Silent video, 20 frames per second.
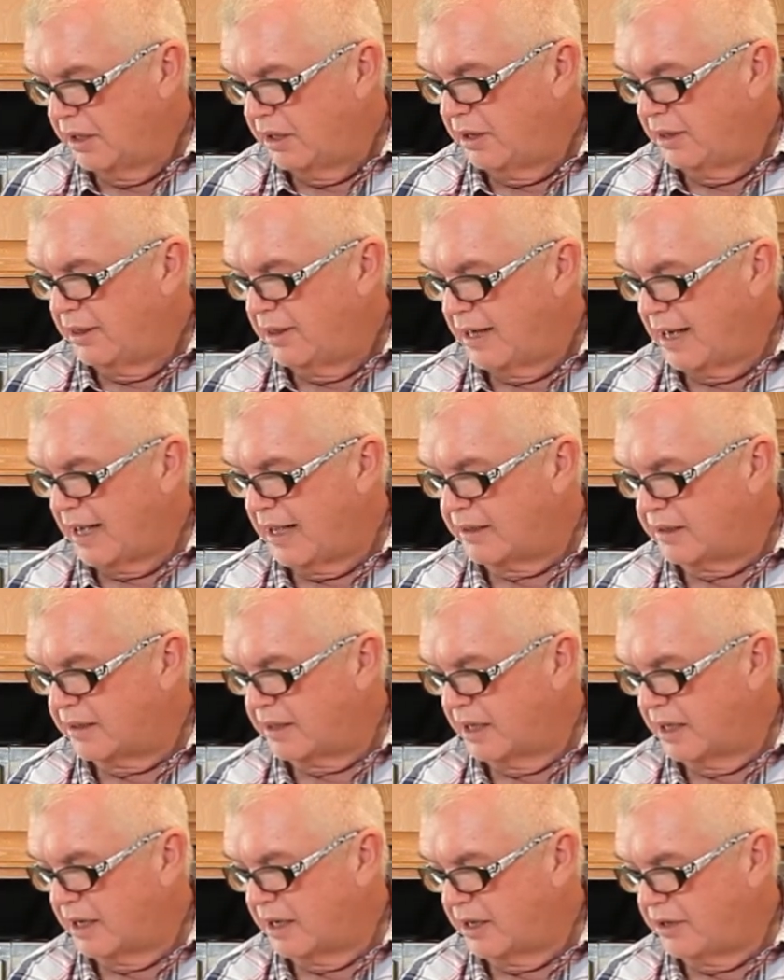that
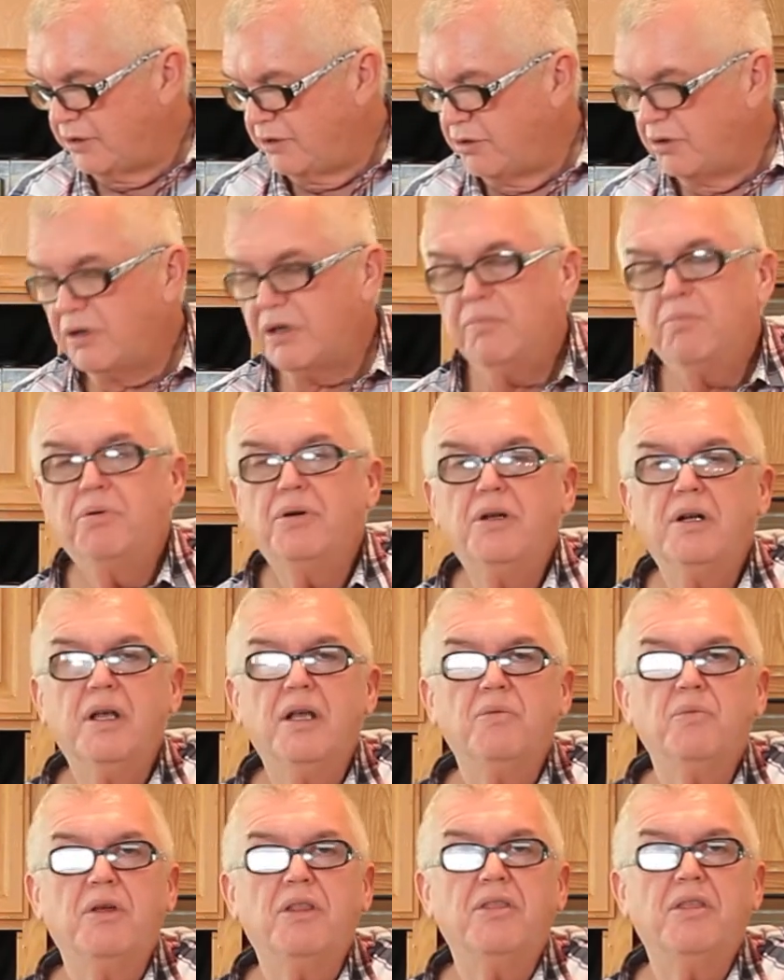you could put
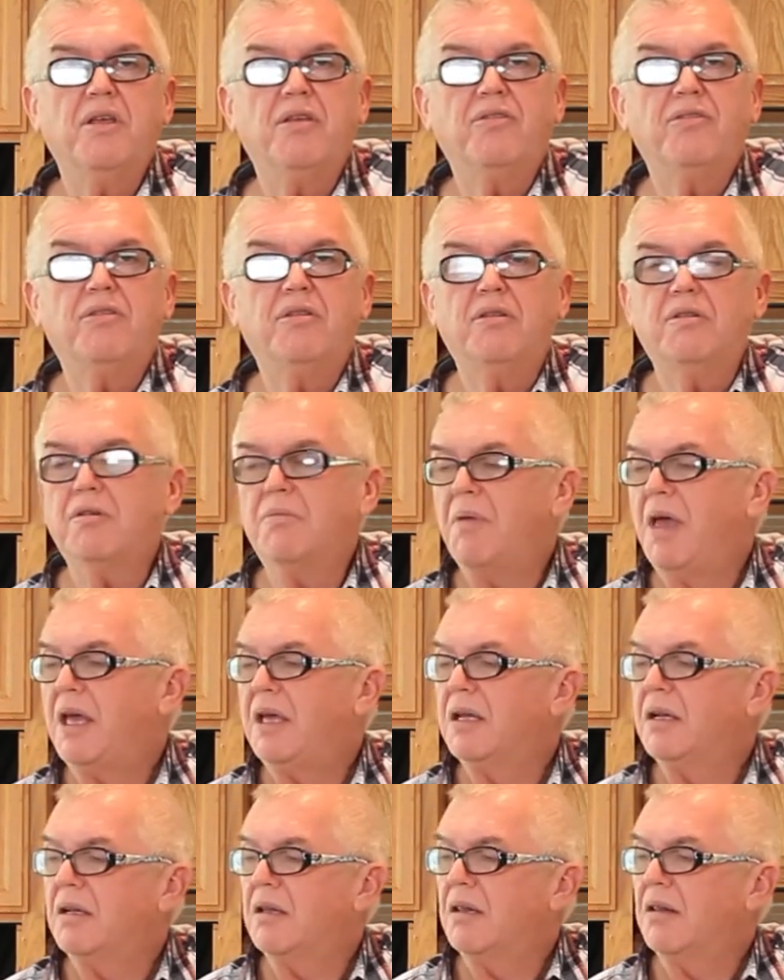in with this to make
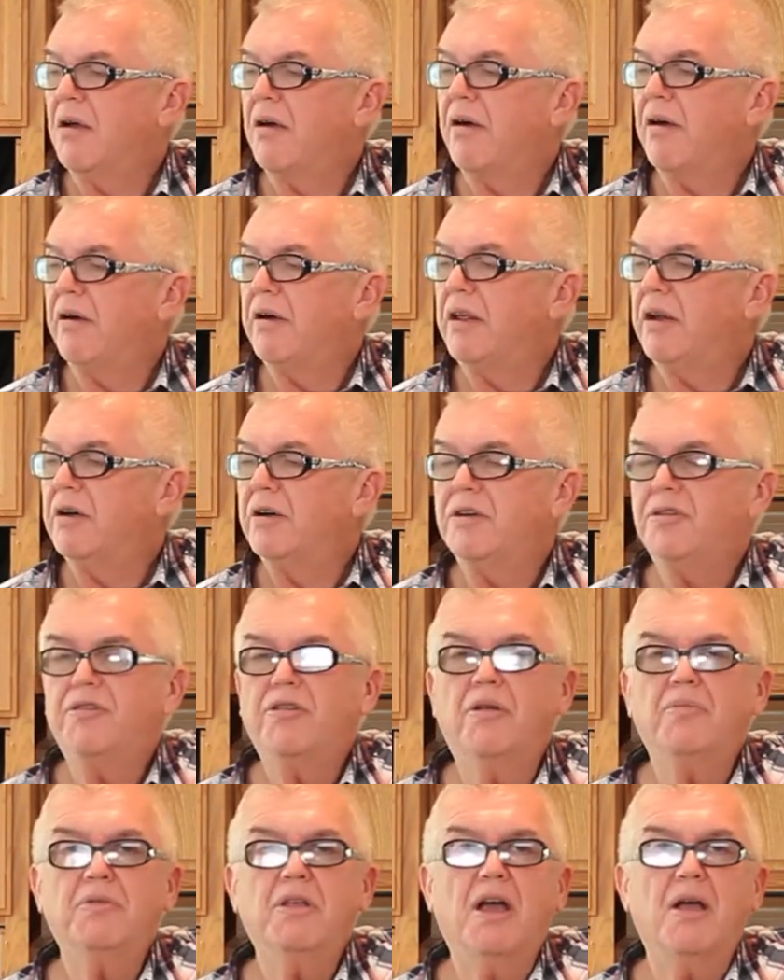it a little heartier is
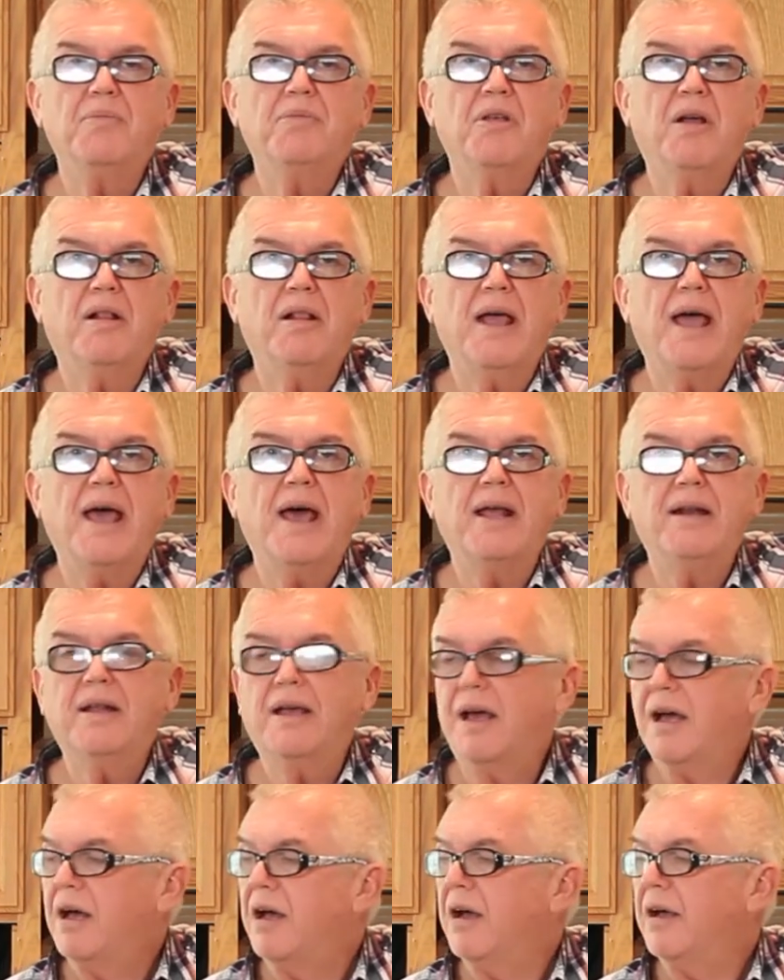sometimes I'll add
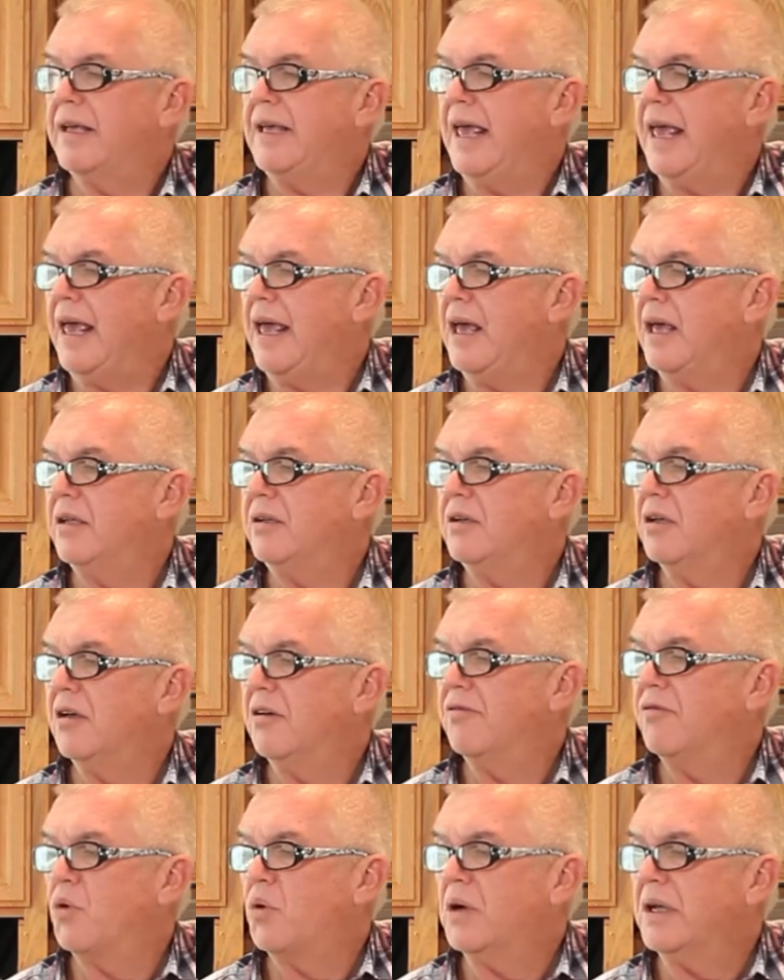a can
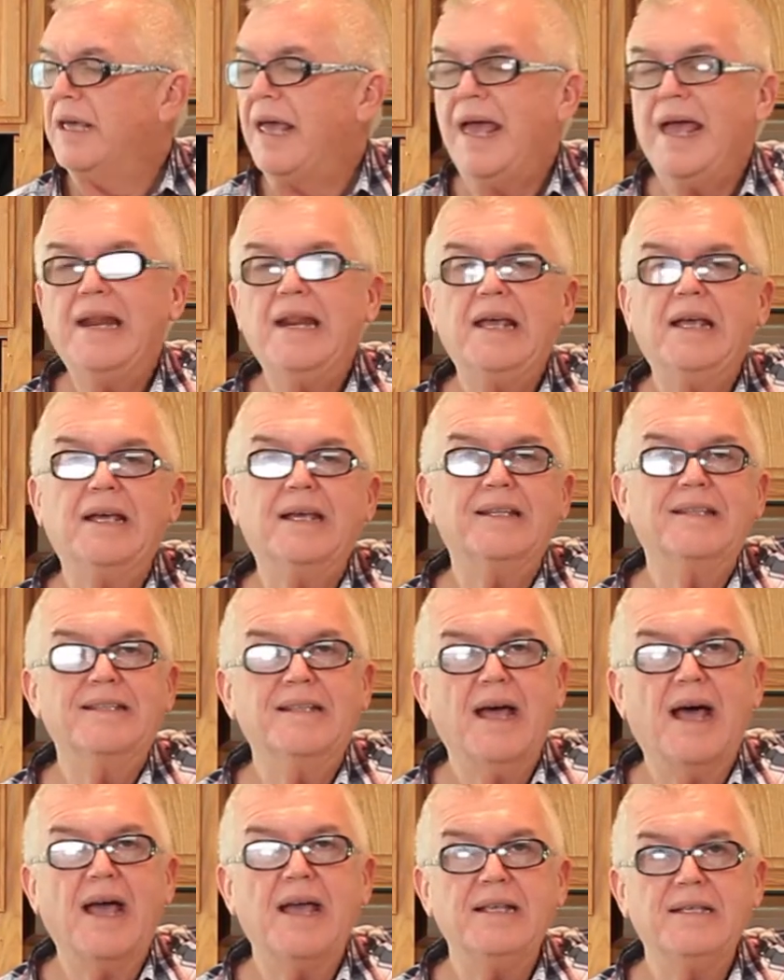of organic
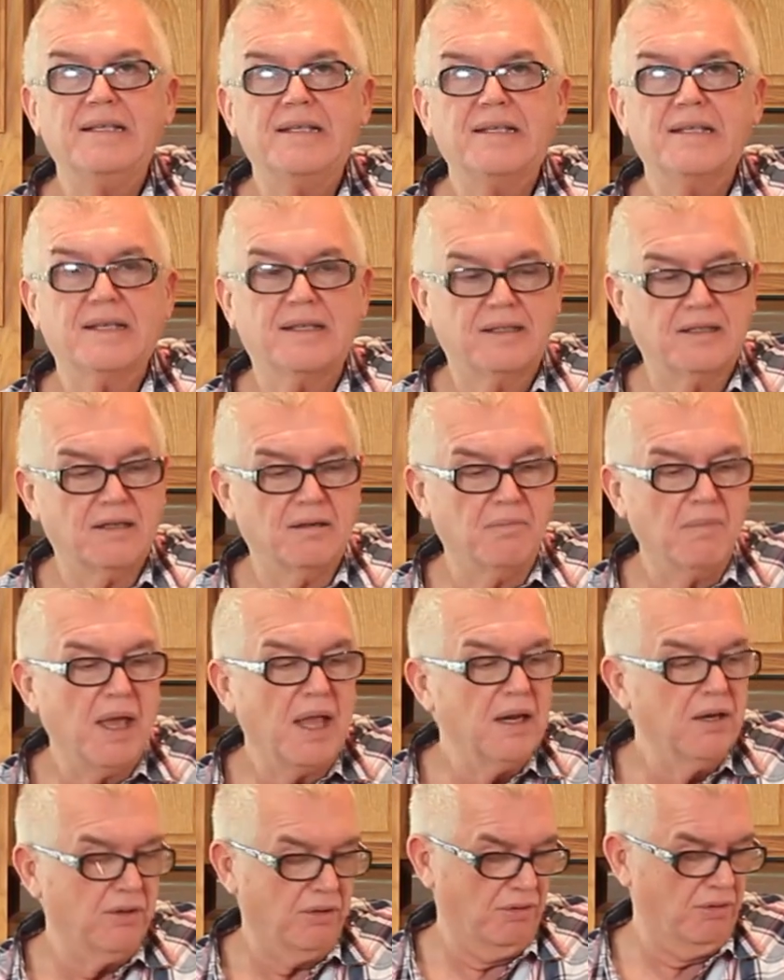diced
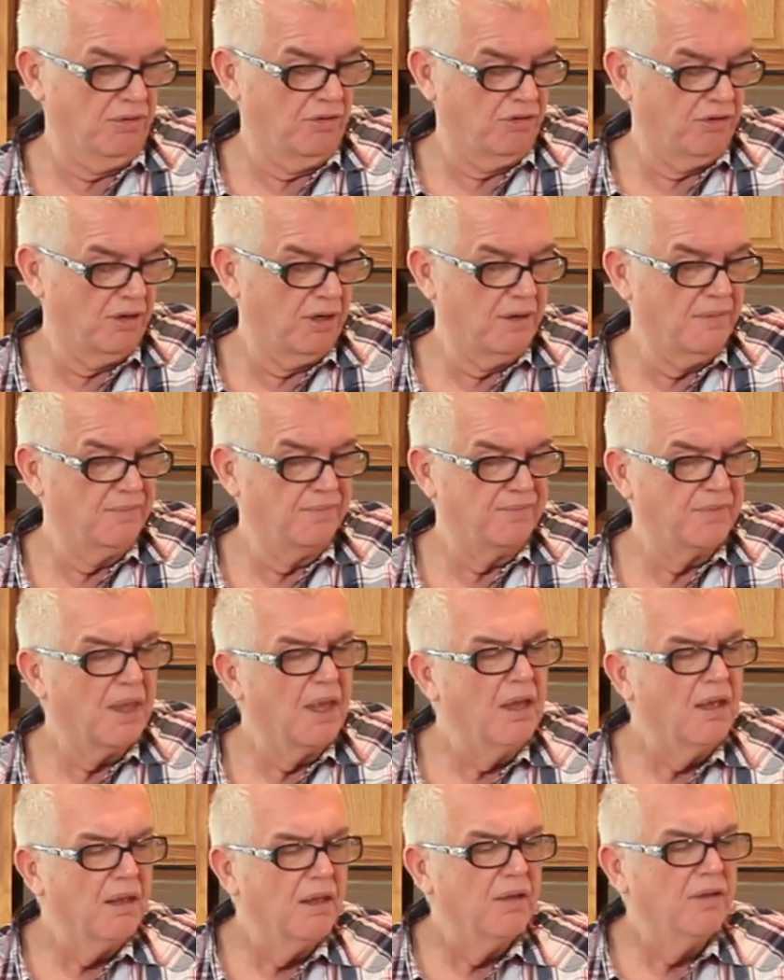tomatoes.
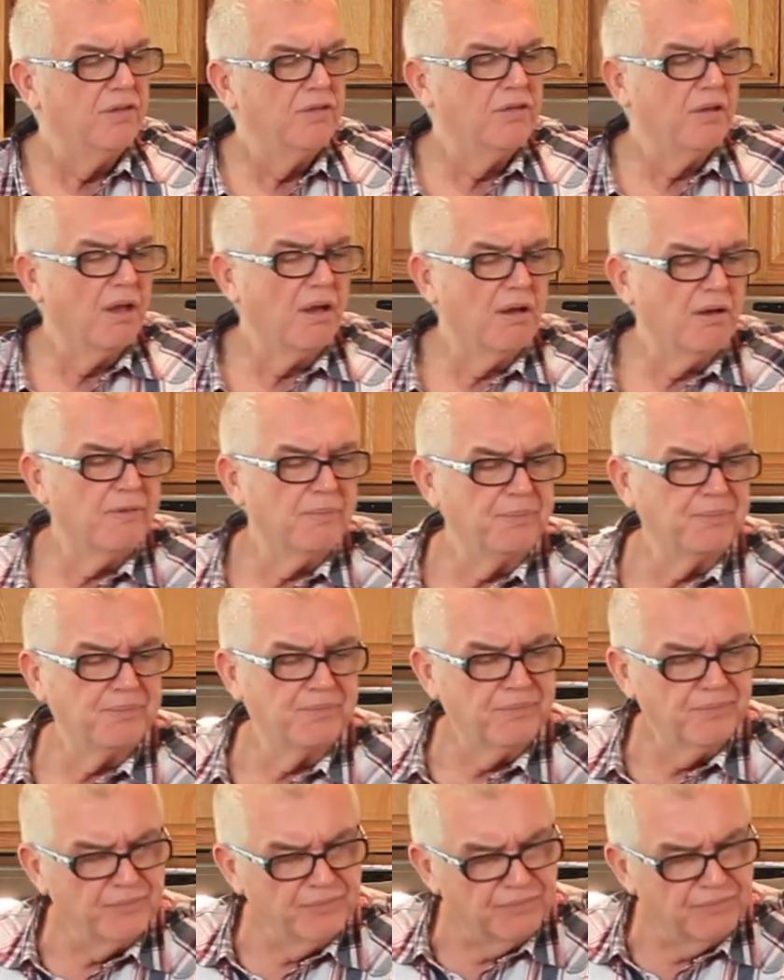So